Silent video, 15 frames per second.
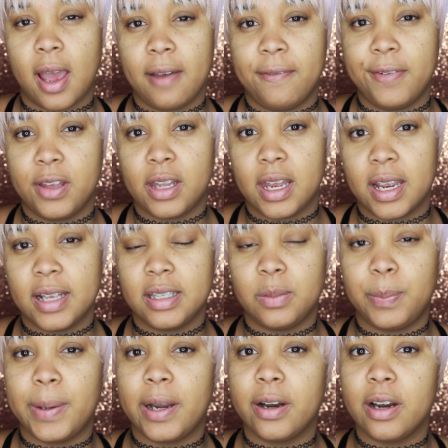I feel like it's
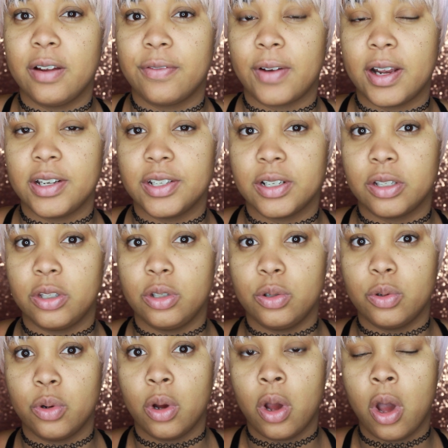better if I just
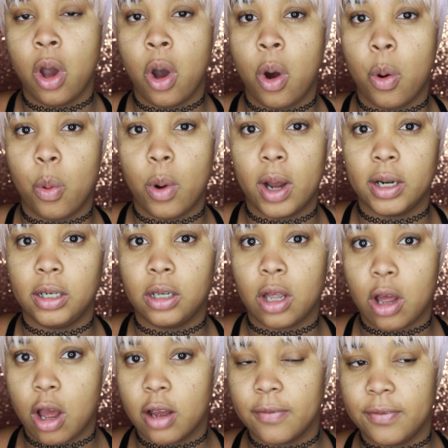do one
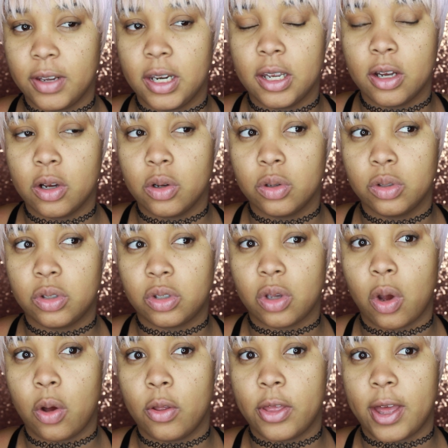long video
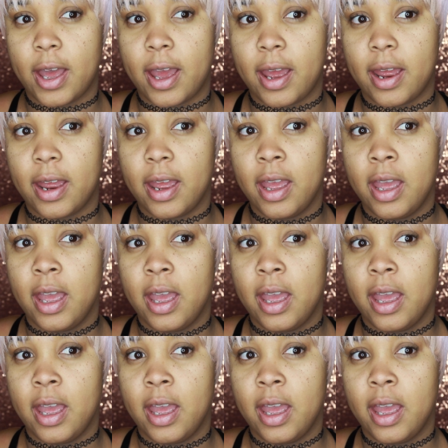so that